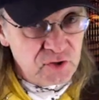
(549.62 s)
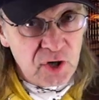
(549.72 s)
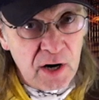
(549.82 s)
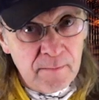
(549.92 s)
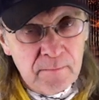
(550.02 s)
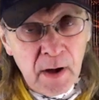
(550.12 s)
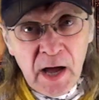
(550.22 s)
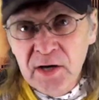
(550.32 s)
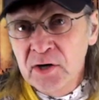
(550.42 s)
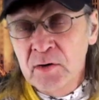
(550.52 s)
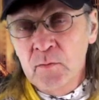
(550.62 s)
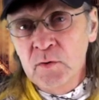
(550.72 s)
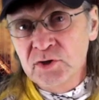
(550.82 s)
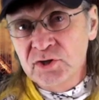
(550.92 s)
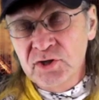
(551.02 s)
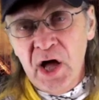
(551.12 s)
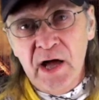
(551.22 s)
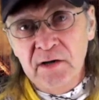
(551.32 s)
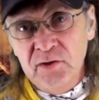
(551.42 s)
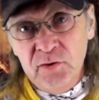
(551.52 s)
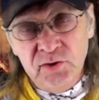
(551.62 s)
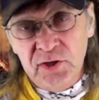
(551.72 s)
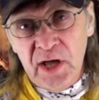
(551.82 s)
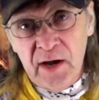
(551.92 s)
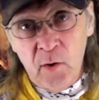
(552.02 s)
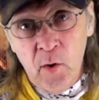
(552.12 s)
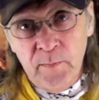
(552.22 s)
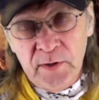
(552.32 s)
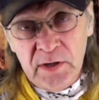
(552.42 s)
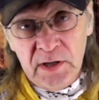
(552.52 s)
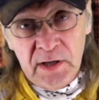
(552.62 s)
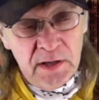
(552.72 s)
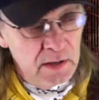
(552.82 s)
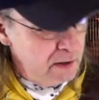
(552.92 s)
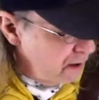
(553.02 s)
sharp minor, which is not using that open E,